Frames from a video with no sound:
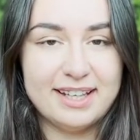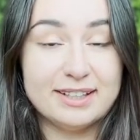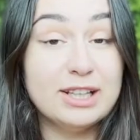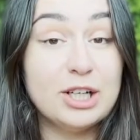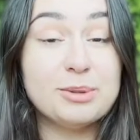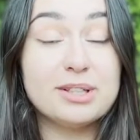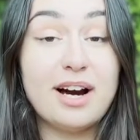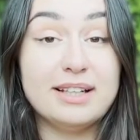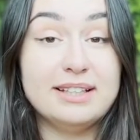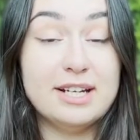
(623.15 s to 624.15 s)
They learn what
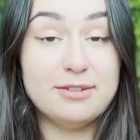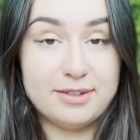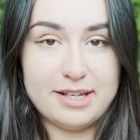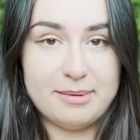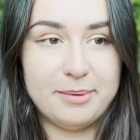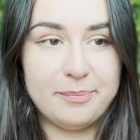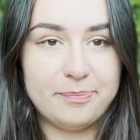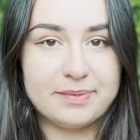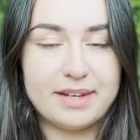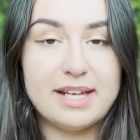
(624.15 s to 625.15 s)
God did for them.
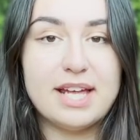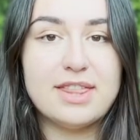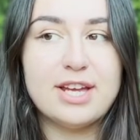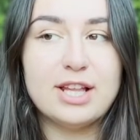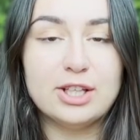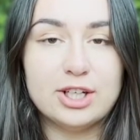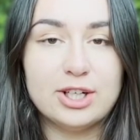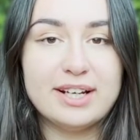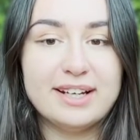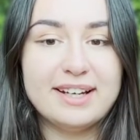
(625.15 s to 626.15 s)
And then they
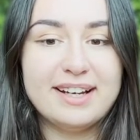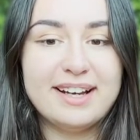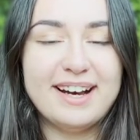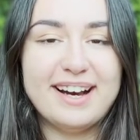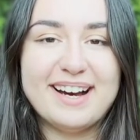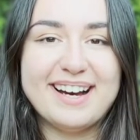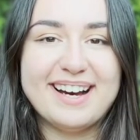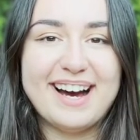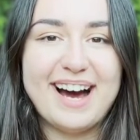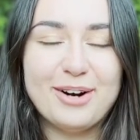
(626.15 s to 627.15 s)
learn
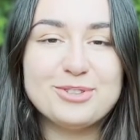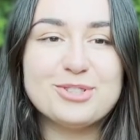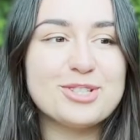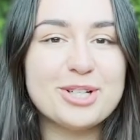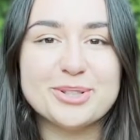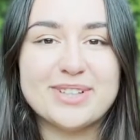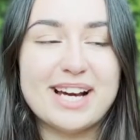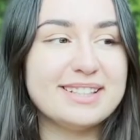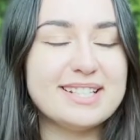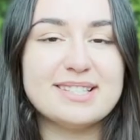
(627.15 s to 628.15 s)
how to serve
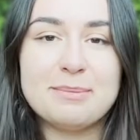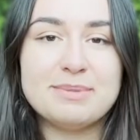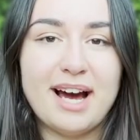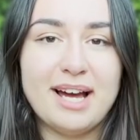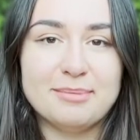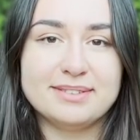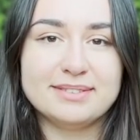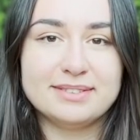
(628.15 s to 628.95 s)
at the same time.